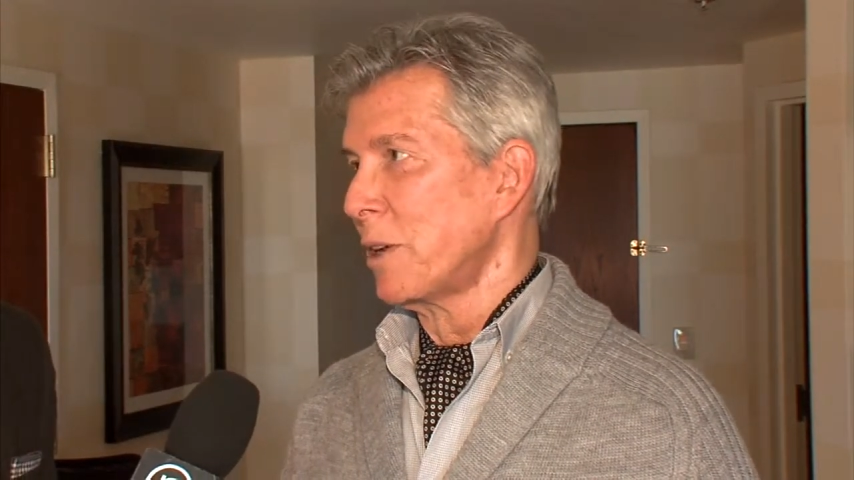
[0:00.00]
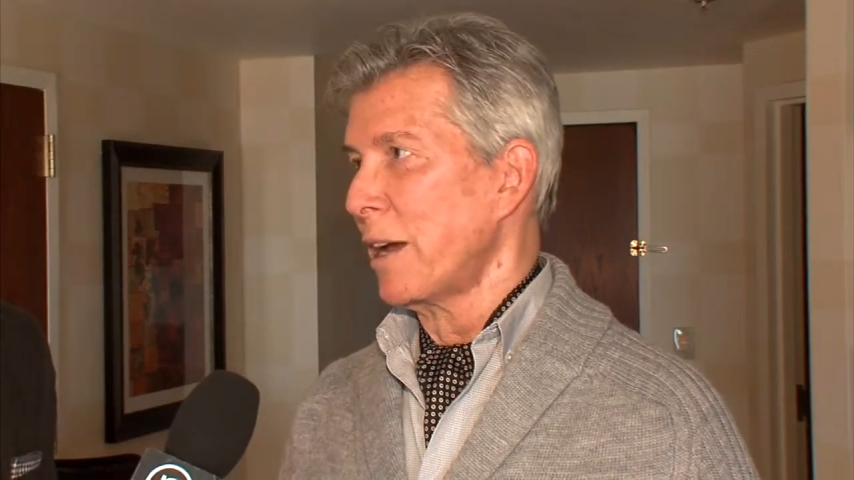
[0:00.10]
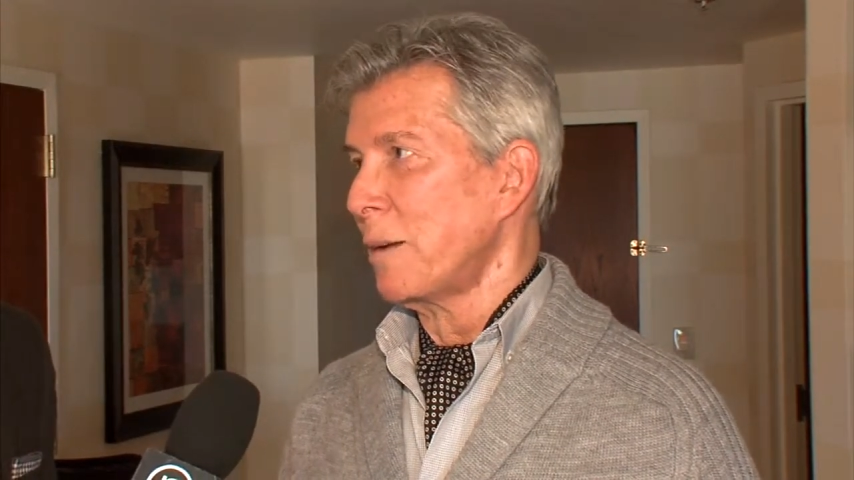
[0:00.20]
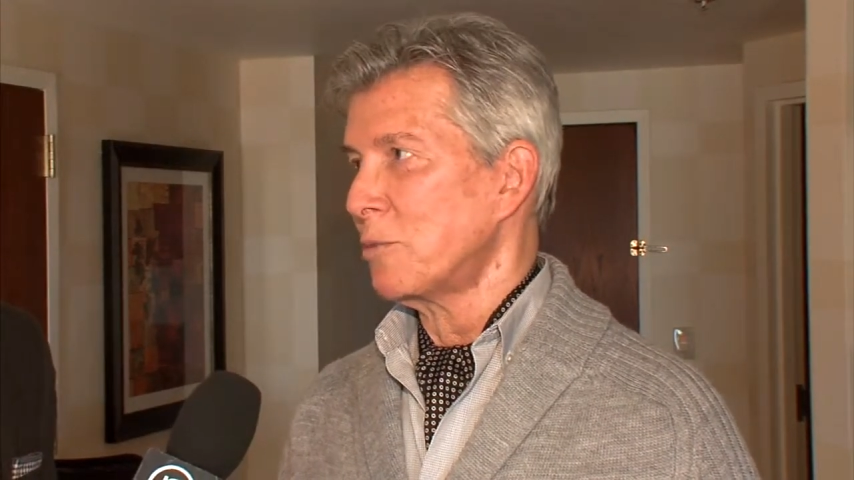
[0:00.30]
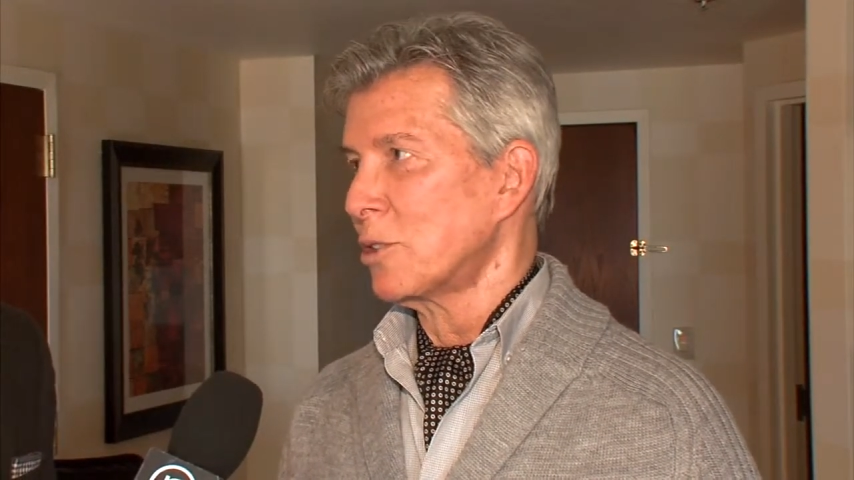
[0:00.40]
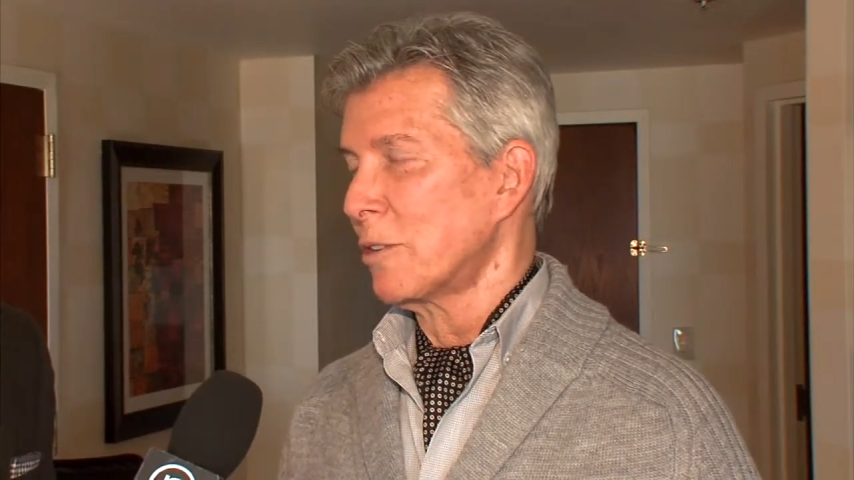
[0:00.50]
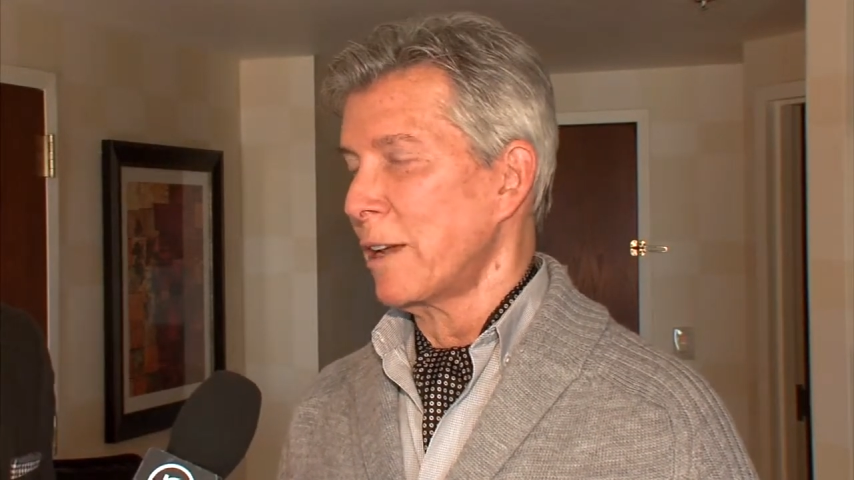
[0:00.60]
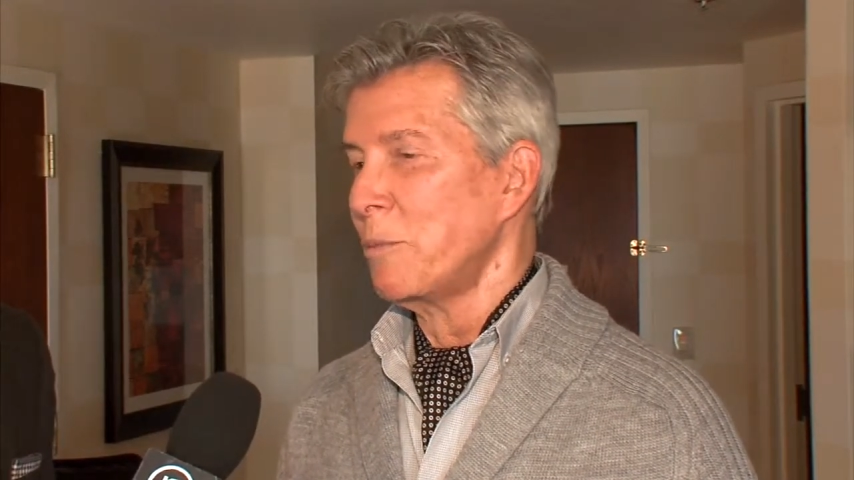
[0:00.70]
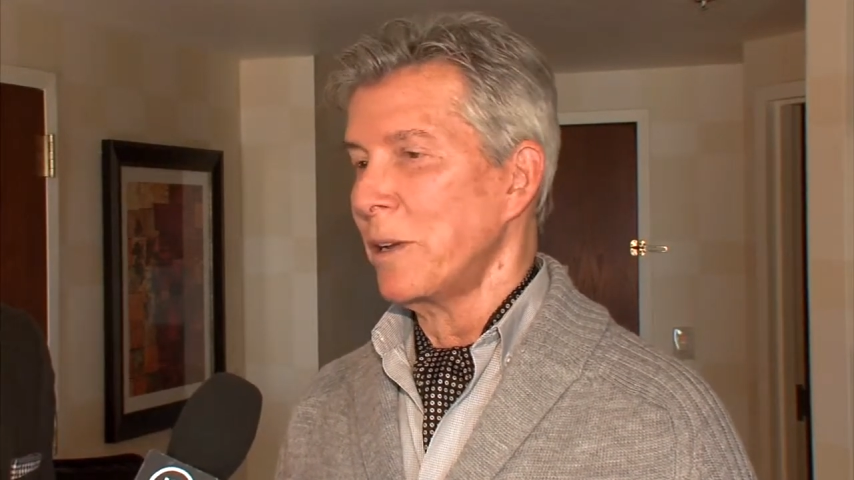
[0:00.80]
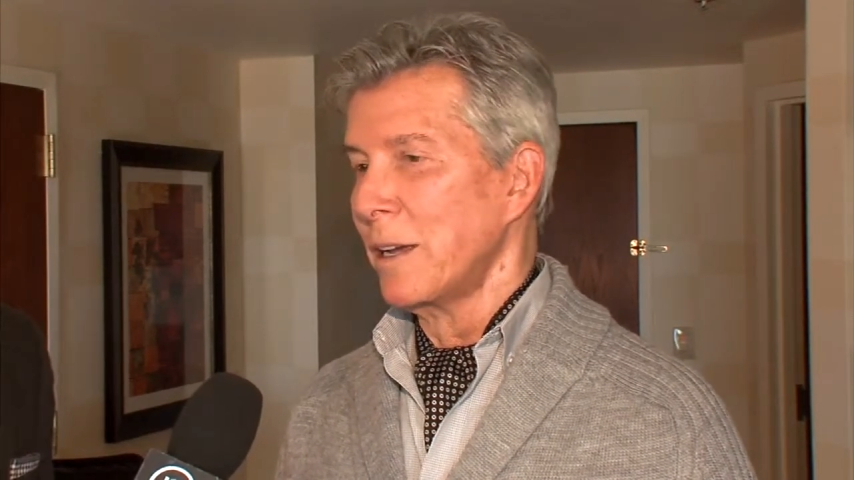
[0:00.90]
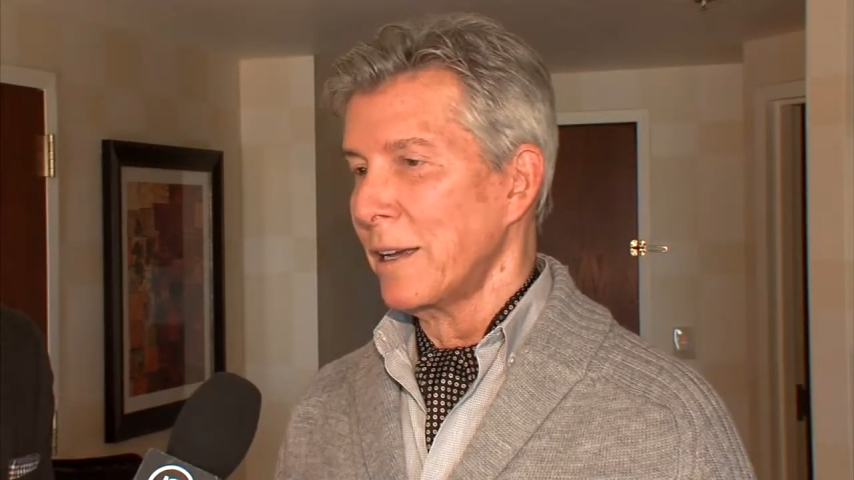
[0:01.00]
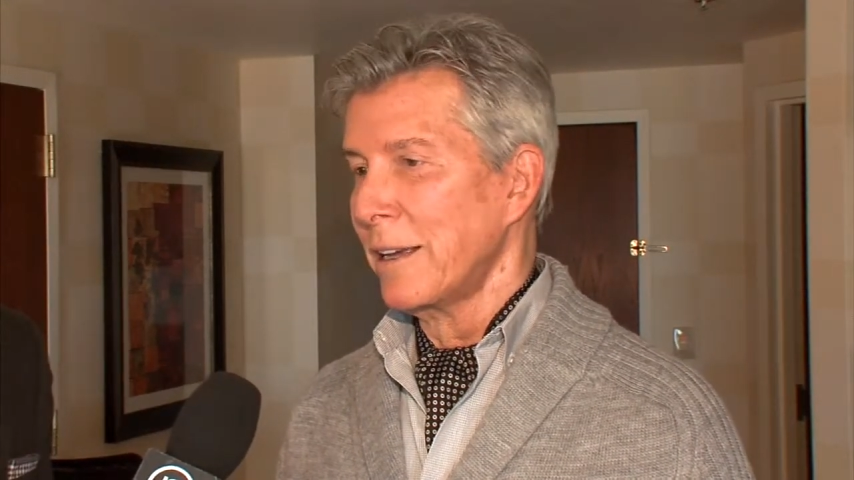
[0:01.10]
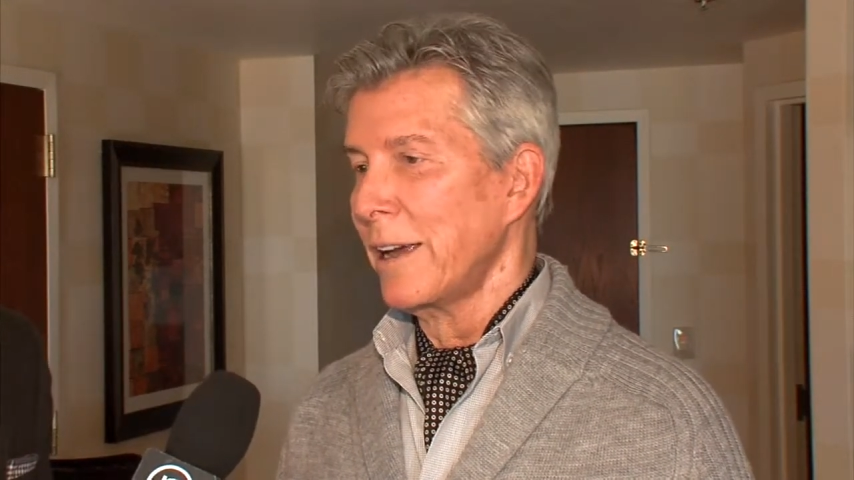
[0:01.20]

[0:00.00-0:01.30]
games or NBA